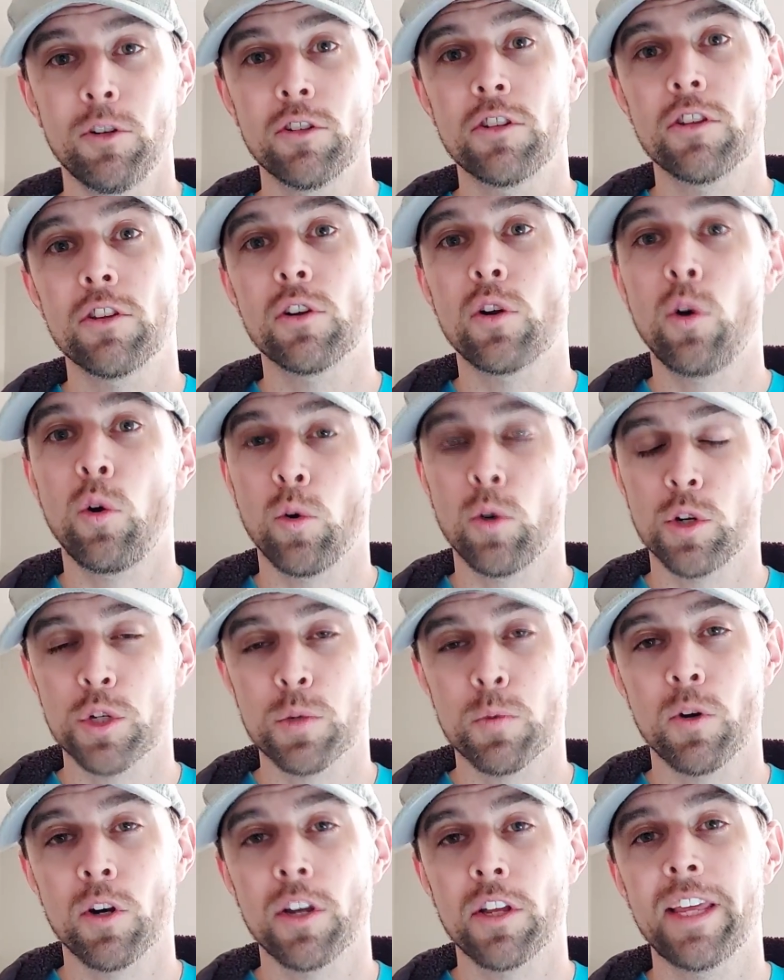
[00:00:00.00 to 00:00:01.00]
to the
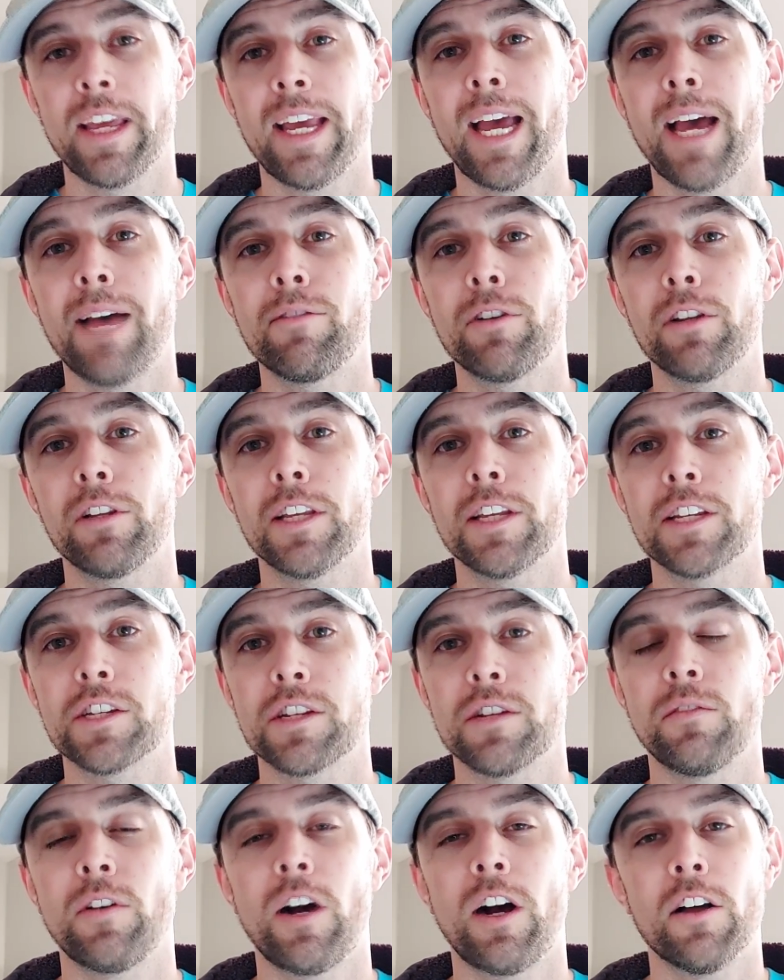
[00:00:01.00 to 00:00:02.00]
coursework, they have a list
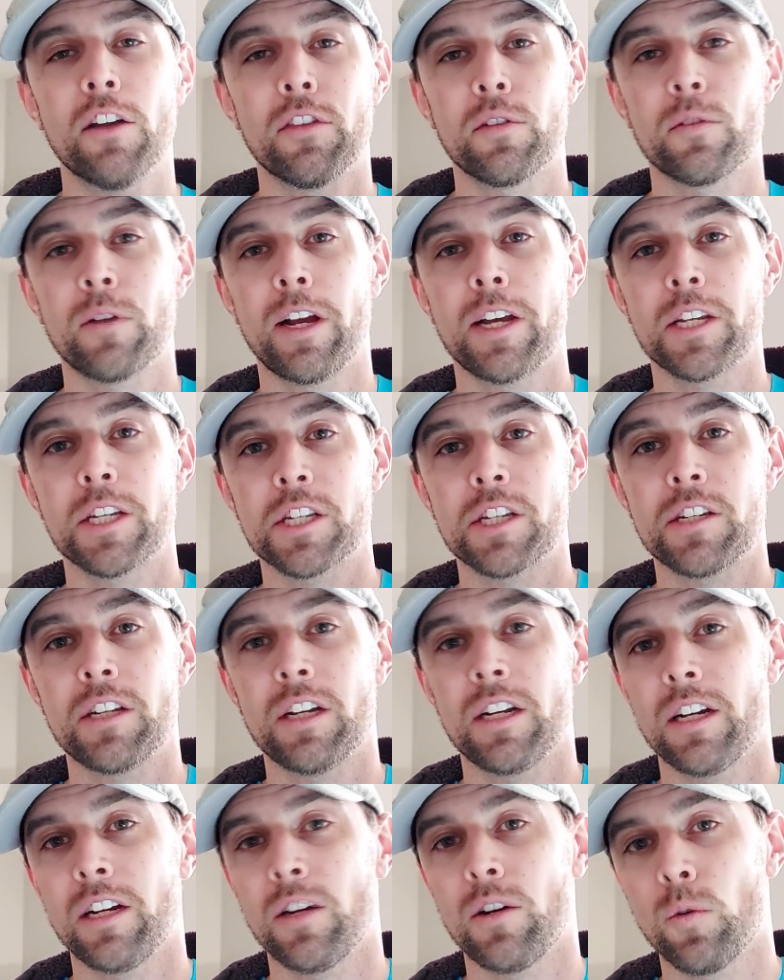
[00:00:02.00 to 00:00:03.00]
of authorized
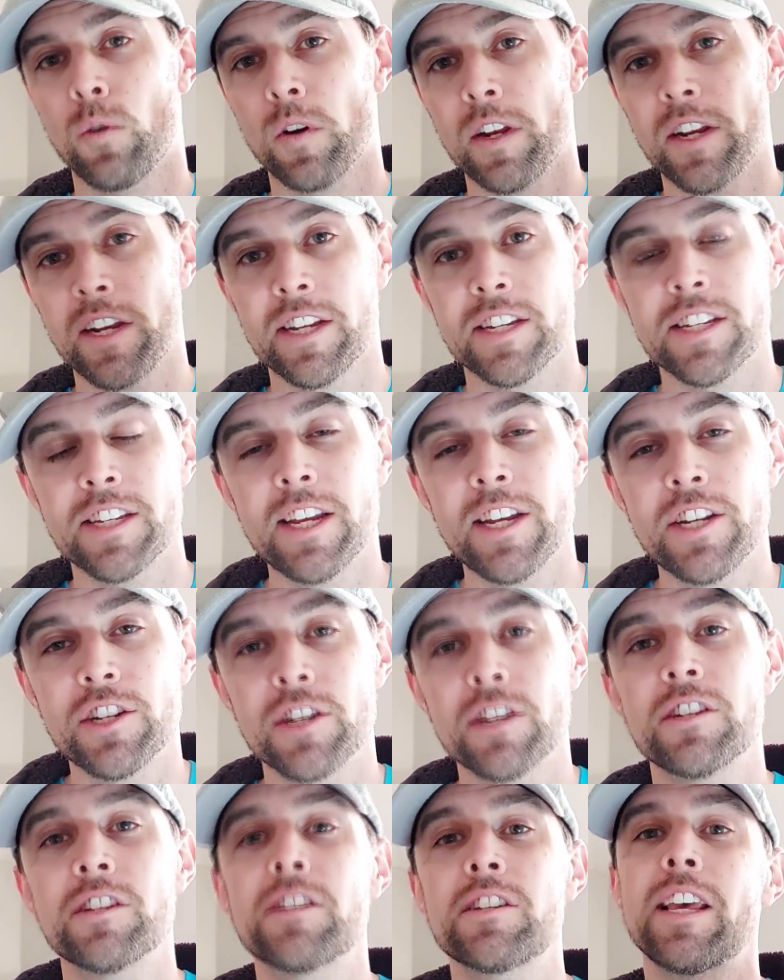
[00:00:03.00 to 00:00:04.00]

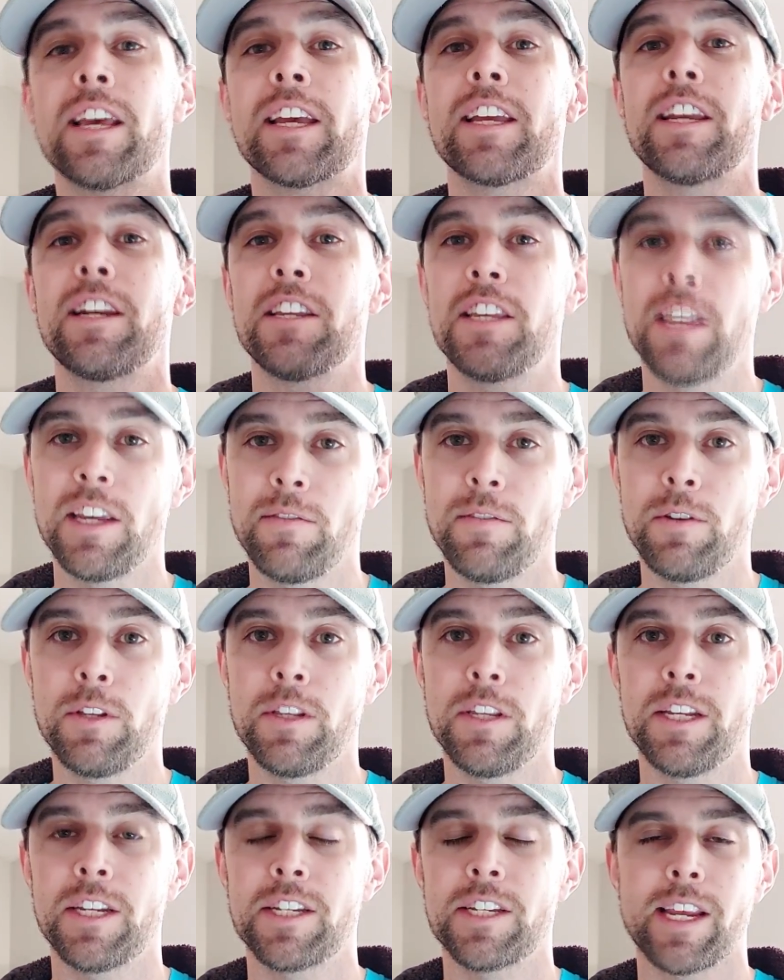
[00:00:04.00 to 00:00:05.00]
organizations that can give you
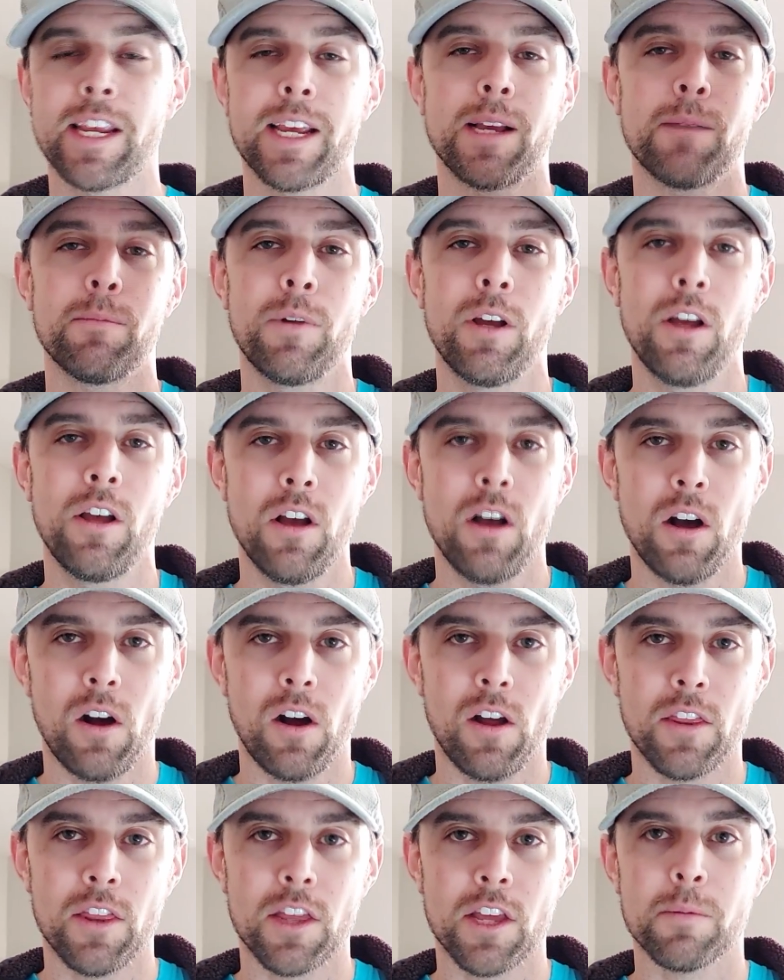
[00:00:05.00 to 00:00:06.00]
the exam
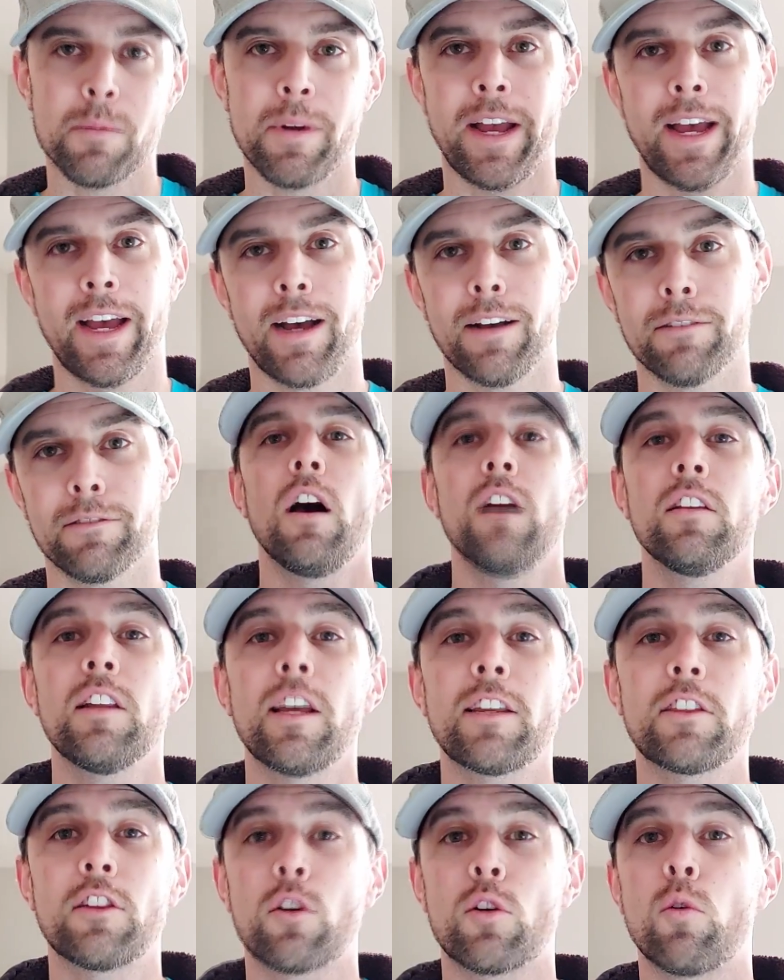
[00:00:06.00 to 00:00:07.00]
on their behalf.
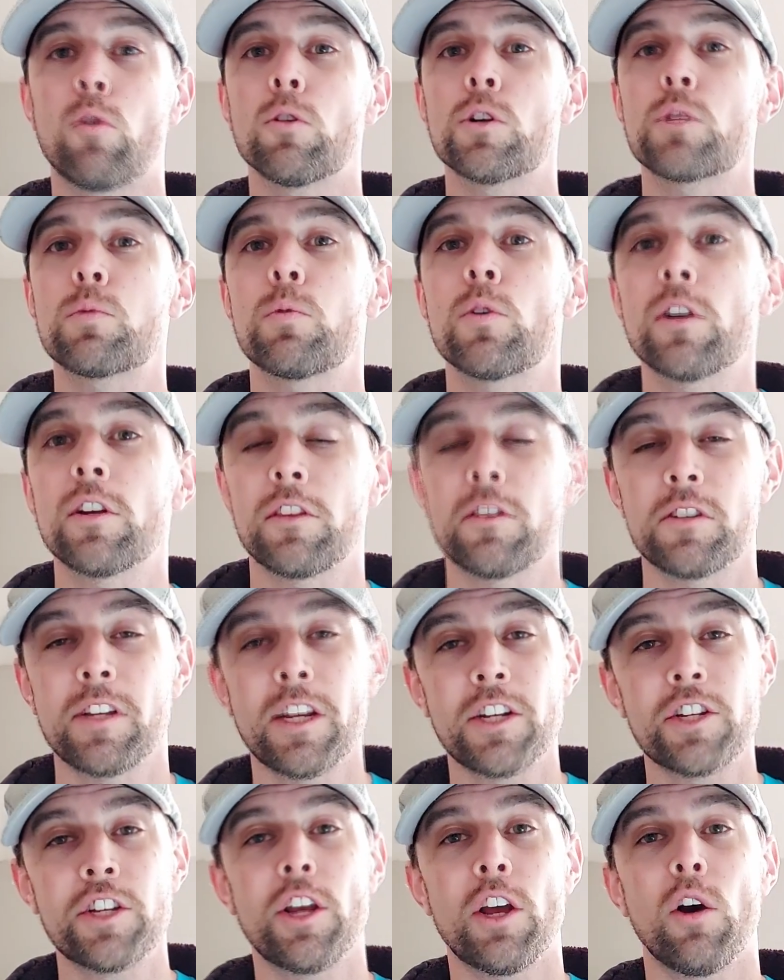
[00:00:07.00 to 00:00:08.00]
Unlike the coursework, there's
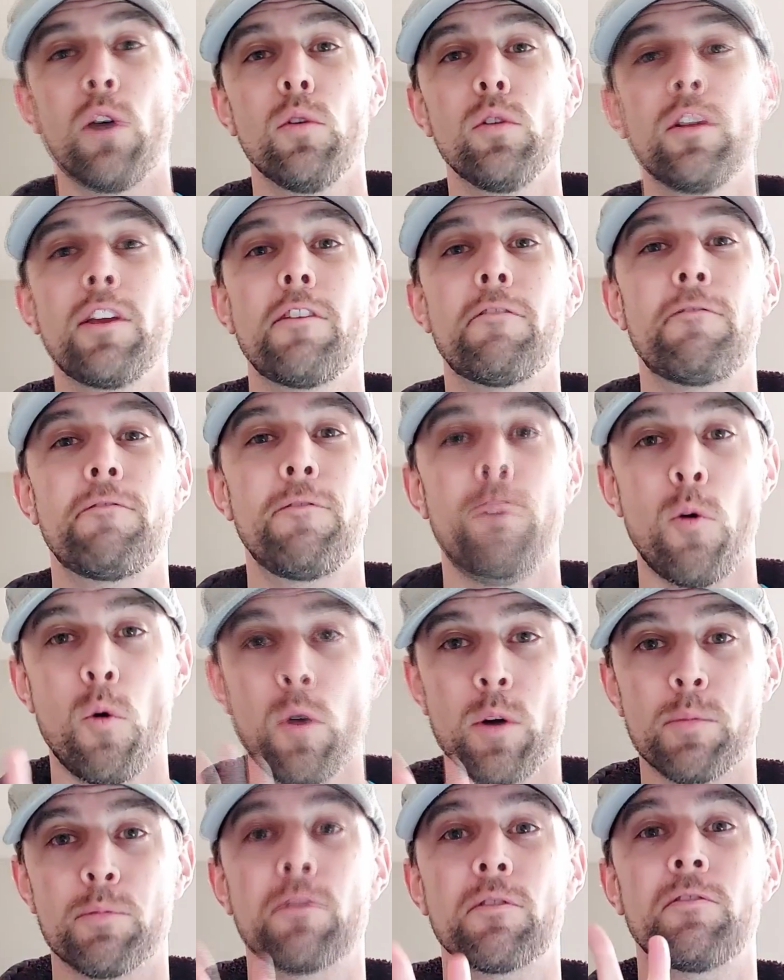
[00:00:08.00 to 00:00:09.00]
actually only
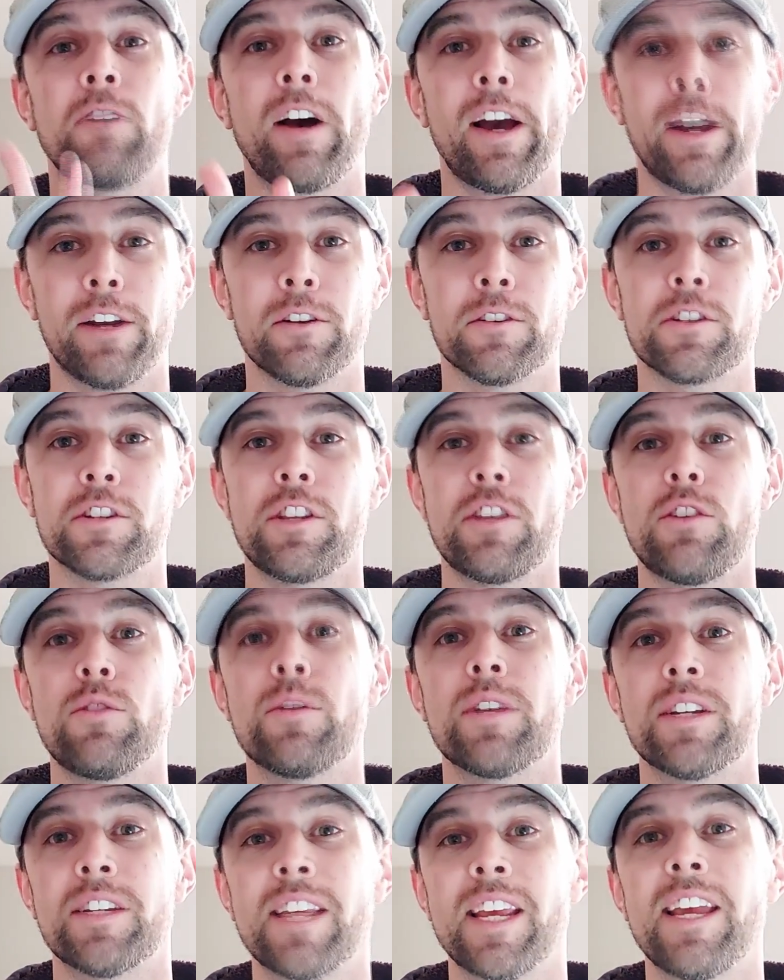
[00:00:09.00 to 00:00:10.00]
4 providers that you
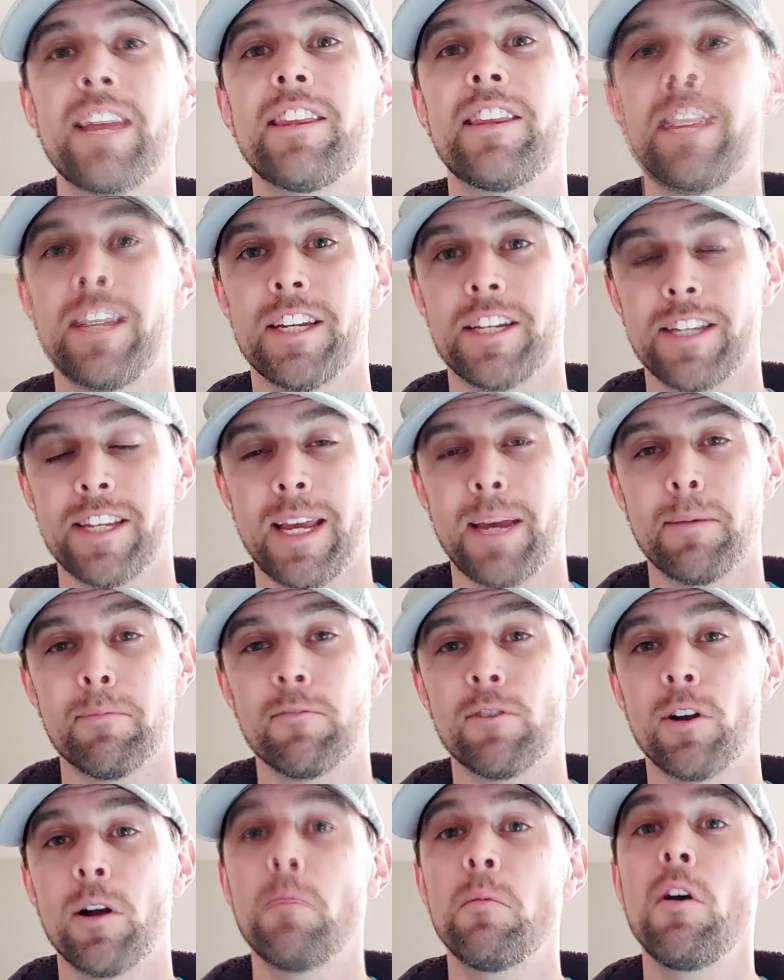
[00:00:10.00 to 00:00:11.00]
can take the exam
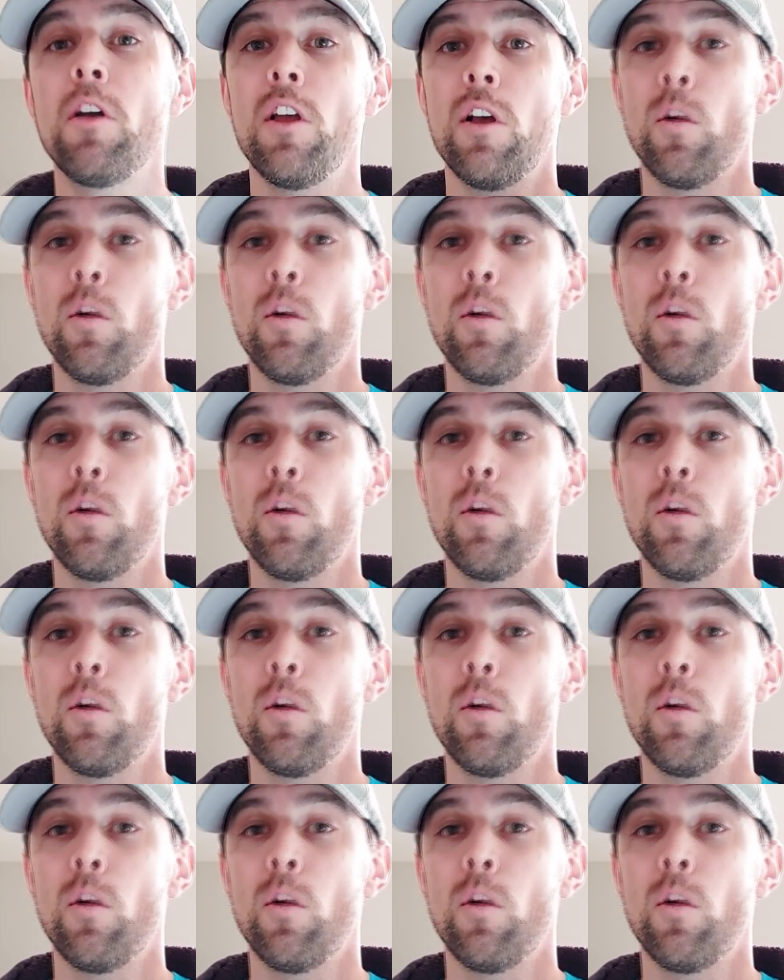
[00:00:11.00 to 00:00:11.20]
from.